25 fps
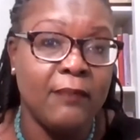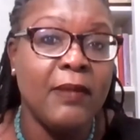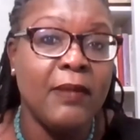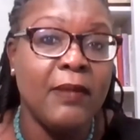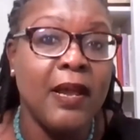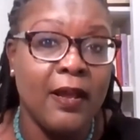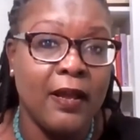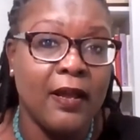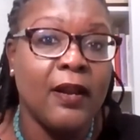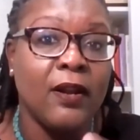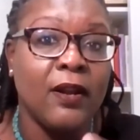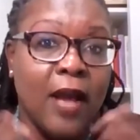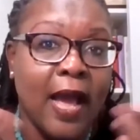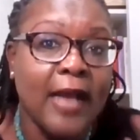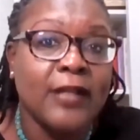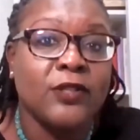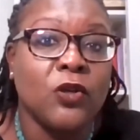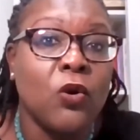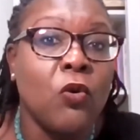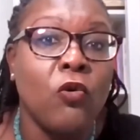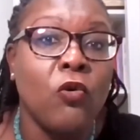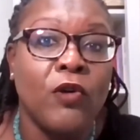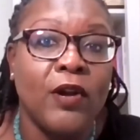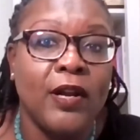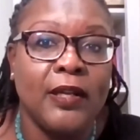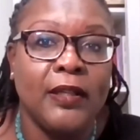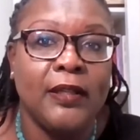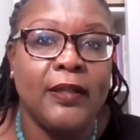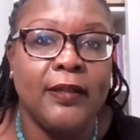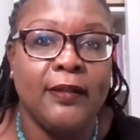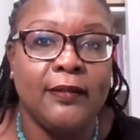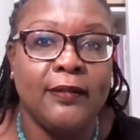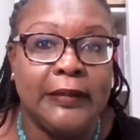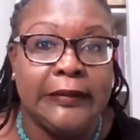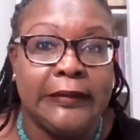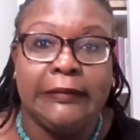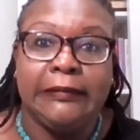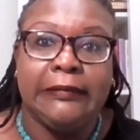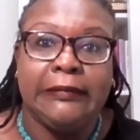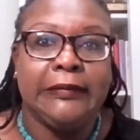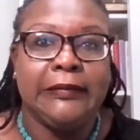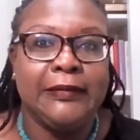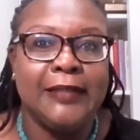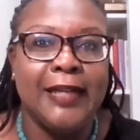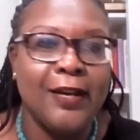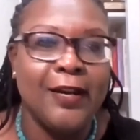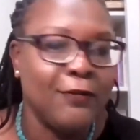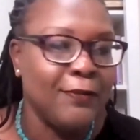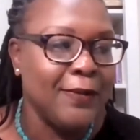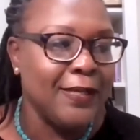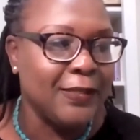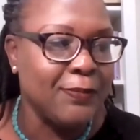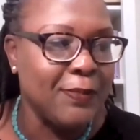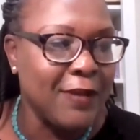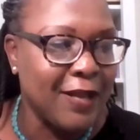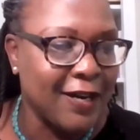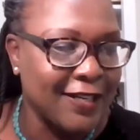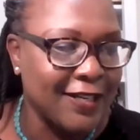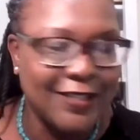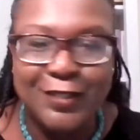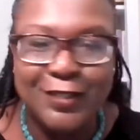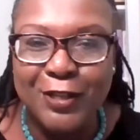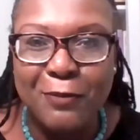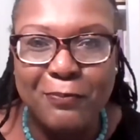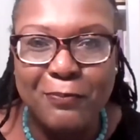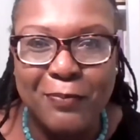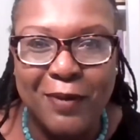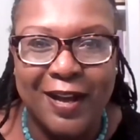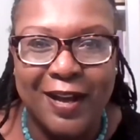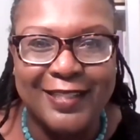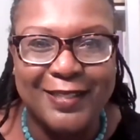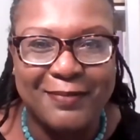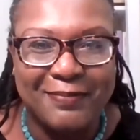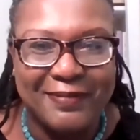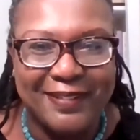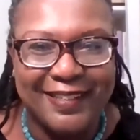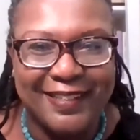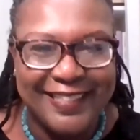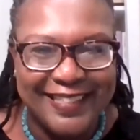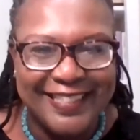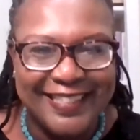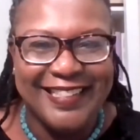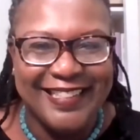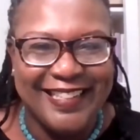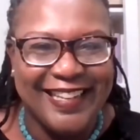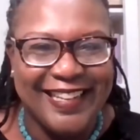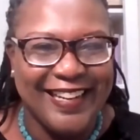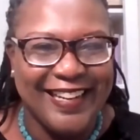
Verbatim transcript: be, and act accordingly. I don't mean to be on a soapbox, but you